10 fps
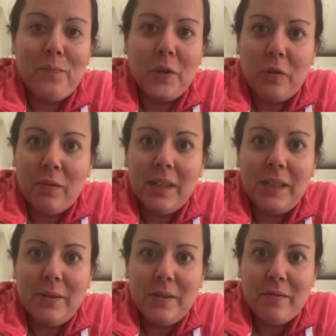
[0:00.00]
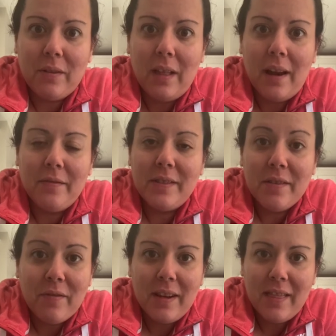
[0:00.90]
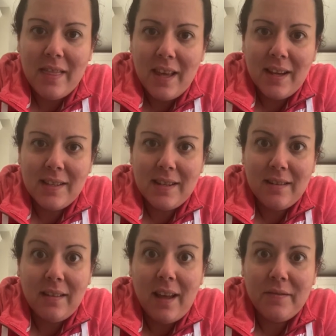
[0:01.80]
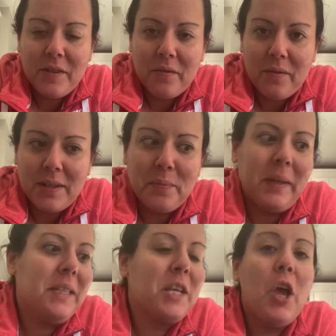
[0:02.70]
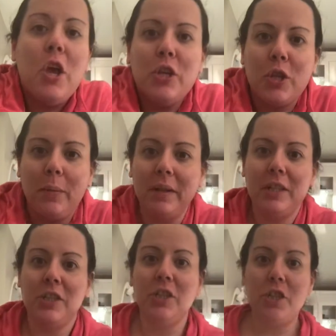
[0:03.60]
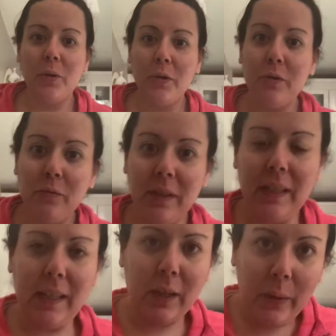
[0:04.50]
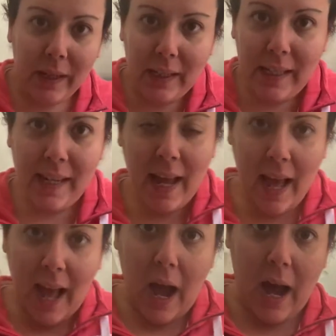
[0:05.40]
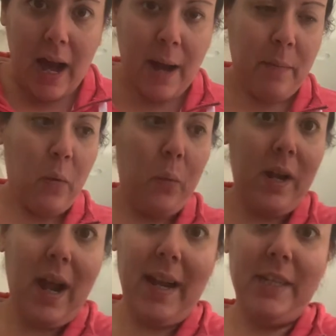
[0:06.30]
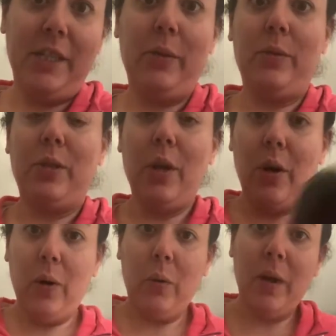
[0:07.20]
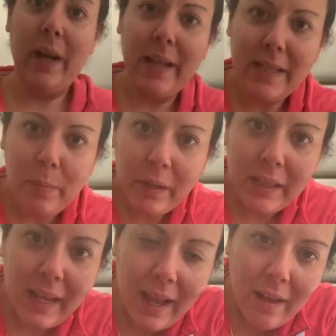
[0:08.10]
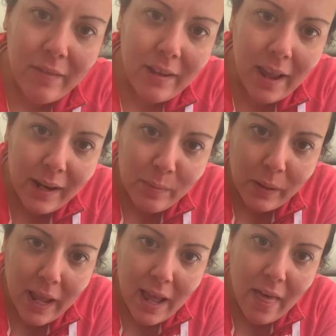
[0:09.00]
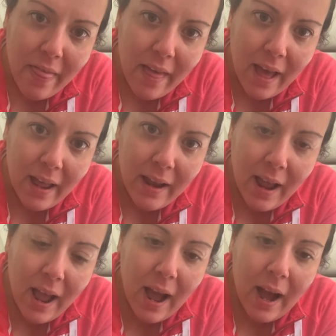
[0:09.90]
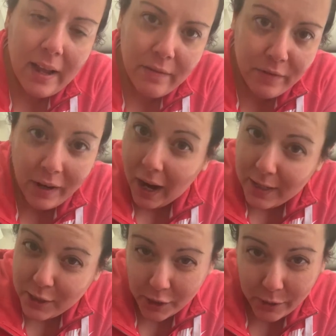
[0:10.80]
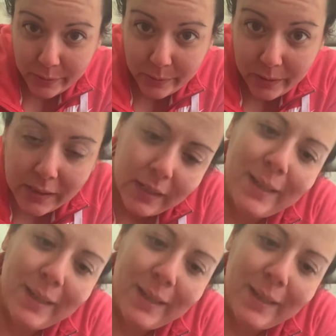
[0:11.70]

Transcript: Could really use it for a lot of different things and a lot of different recipes. So I'm gonna just show you really quickly what I do. So typically I have an eggplant that I have forgotten to use.